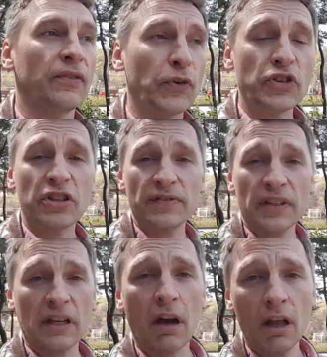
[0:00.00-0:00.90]
first year of
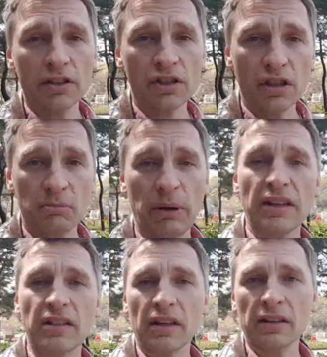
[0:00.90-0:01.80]
psychology
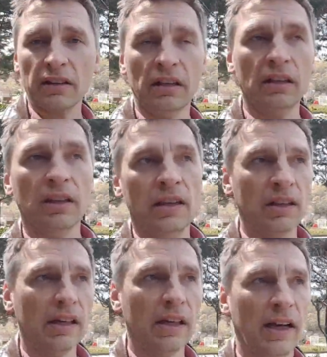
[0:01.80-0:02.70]
basically
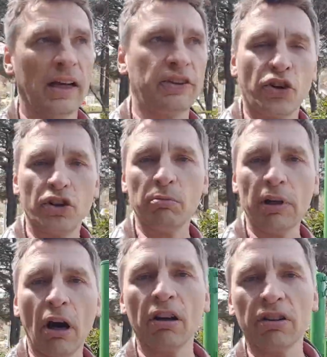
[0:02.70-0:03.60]
turned
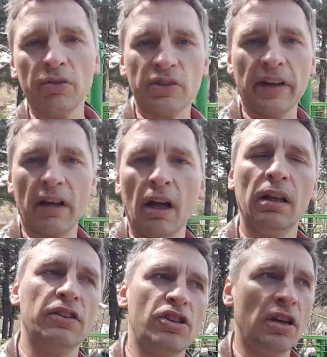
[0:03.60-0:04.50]
me on to
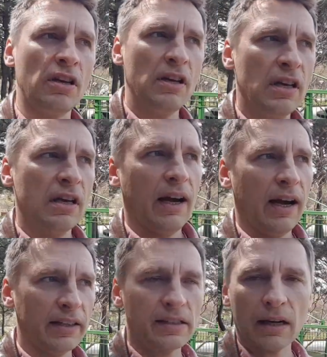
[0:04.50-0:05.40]
psychology.
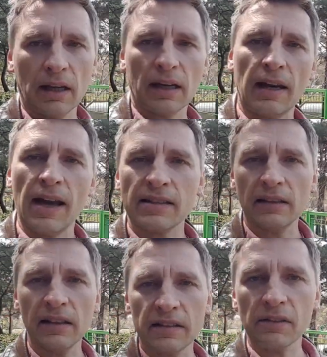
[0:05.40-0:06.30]
I sat in a class,
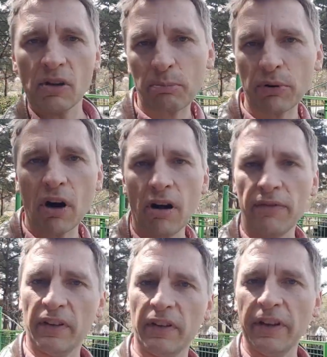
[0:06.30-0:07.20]
I listened to the
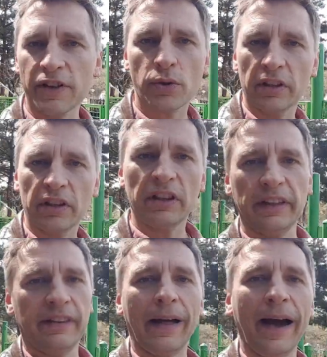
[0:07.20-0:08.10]
prof, and
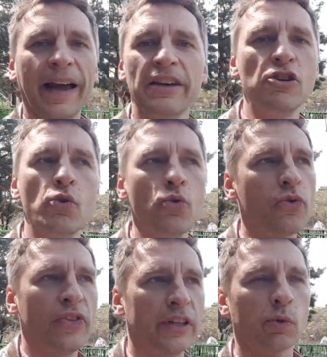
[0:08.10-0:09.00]
literally I knew
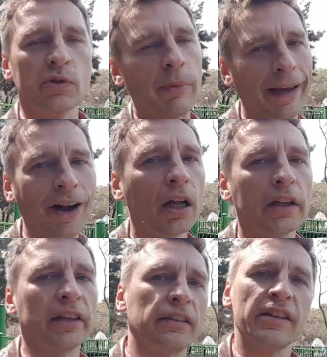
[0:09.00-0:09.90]
this was my
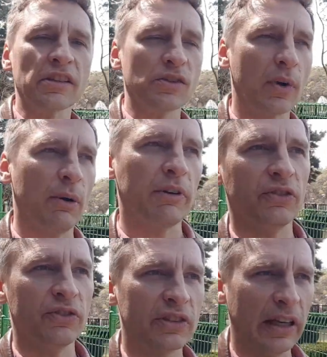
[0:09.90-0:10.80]
calling. This is what I
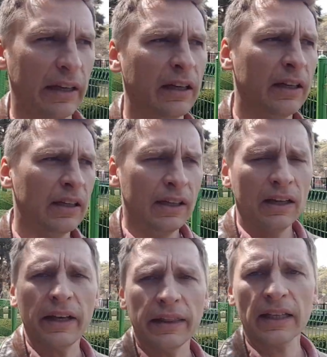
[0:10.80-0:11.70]
wanted to study.
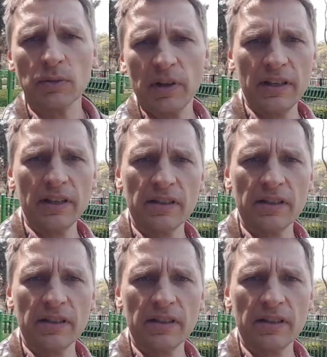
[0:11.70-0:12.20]
And that's what I did